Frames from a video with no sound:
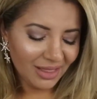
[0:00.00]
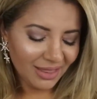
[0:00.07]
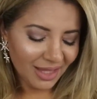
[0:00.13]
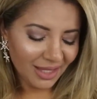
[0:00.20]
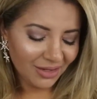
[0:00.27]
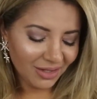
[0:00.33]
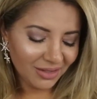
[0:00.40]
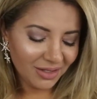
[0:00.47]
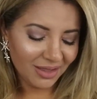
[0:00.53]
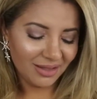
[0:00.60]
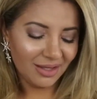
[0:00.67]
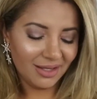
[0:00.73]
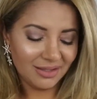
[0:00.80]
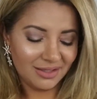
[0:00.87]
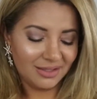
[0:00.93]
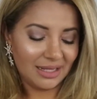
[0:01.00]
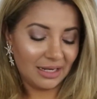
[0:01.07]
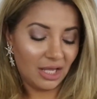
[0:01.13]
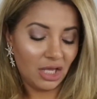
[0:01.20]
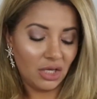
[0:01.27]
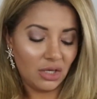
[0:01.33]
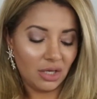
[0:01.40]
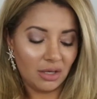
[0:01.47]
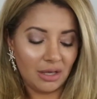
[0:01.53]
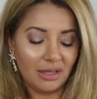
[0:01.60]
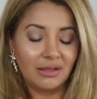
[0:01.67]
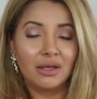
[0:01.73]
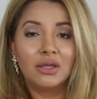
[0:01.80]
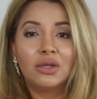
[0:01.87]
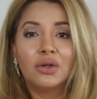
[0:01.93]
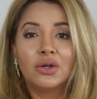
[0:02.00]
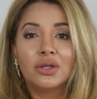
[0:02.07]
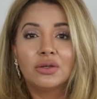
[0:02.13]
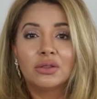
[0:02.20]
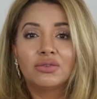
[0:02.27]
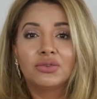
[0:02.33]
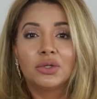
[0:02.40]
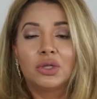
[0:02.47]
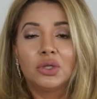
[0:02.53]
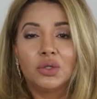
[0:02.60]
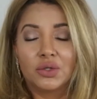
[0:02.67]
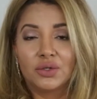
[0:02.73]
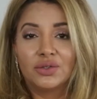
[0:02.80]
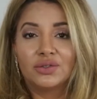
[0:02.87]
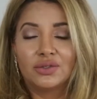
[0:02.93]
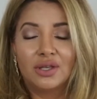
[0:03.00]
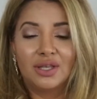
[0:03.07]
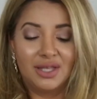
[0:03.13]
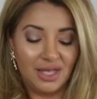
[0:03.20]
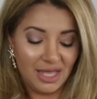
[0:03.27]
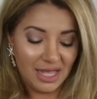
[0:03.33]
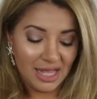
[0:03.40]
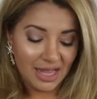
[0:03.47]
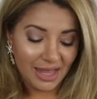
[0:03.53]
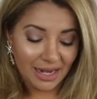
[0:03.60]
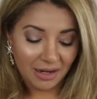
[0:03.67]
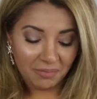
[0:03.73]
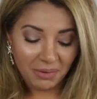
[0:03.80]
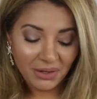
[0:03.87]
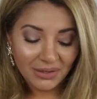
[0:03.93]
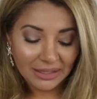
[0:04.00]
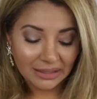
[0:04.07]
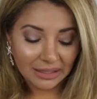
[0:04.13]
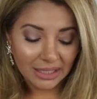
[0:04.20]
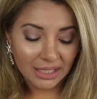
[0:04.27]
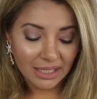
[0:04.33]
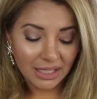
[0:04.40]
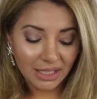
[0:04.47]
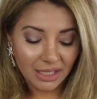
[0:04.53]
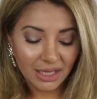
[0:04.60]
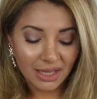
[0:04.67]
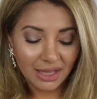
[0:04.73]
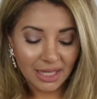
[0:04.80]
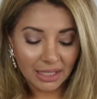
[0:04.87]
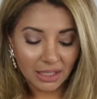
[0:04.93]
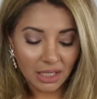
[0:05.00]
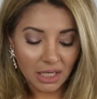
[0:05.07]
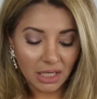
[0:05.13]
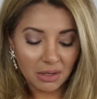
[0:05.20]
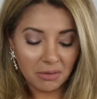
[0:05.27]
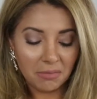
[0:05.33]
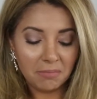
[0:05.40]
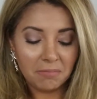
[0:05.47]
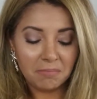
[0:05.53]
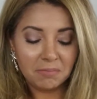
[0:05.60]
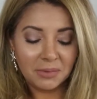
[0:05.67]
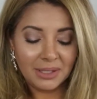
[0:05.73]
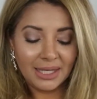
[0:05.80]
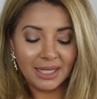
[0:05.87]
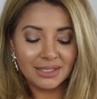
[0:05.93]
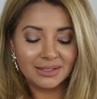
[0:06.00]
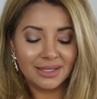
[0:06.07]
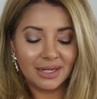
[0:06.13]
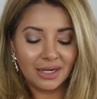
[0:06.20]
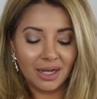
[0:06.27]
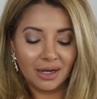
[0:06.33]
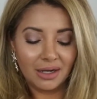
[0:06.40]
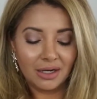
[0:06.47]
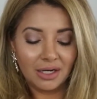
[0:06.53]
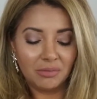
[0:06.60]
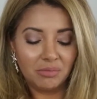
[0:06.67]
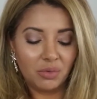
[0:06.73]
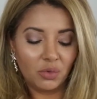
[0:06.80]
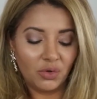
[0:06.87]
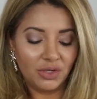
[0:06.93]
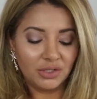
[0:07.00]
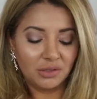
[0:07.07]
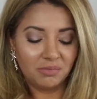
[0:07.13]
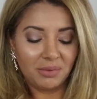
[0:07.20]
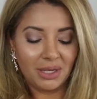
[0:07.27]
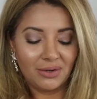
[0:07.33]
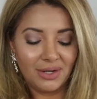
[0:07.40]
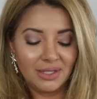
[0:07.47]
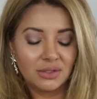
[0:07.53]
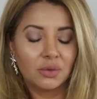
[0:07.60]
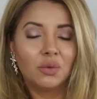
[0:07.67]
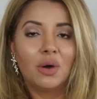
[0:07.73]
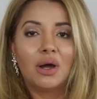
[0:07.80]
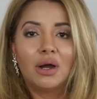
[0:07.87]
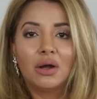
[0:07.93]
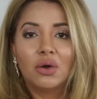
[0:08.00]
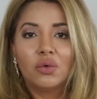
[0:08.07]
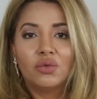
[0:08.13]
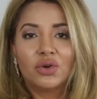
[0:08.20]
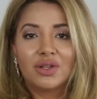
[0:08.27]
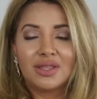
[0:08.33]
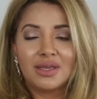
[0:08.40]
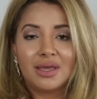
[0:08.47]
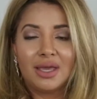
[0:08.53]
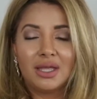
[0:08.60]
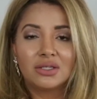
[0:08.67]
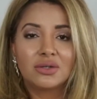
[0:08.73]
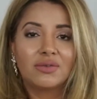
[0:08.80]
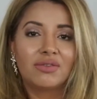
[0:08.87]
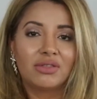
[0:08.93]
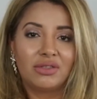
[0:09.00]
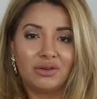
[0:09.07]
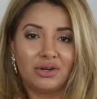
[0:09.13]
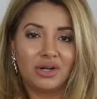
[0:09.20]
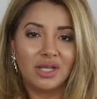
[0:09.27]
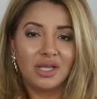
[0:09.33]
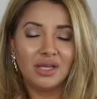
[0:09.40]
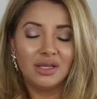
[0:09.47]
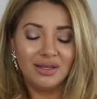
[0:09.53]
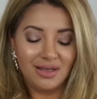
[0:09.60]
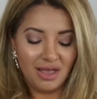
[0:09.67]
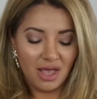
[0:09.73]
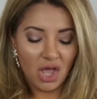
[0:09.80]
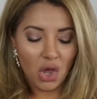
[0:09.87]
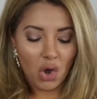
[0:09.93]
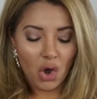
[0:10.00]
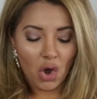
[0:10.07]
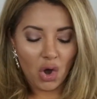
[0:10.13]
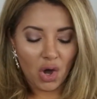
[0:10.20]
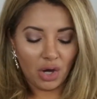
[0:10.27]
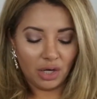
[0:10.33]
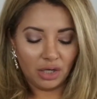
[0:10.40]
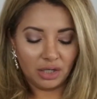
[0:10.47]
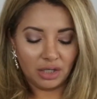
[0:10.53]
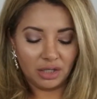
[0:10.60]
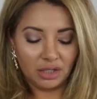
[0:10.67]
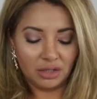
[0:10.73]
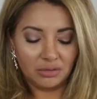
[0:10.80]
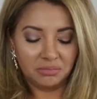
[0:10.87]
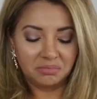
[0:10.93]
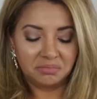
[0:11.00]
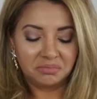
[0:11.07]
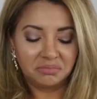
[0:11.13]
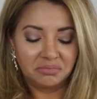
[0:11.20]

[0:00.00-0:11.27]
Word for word: The other thing is that your youthful looks. That apparently that kids that are born to parents who are over the age of 30 are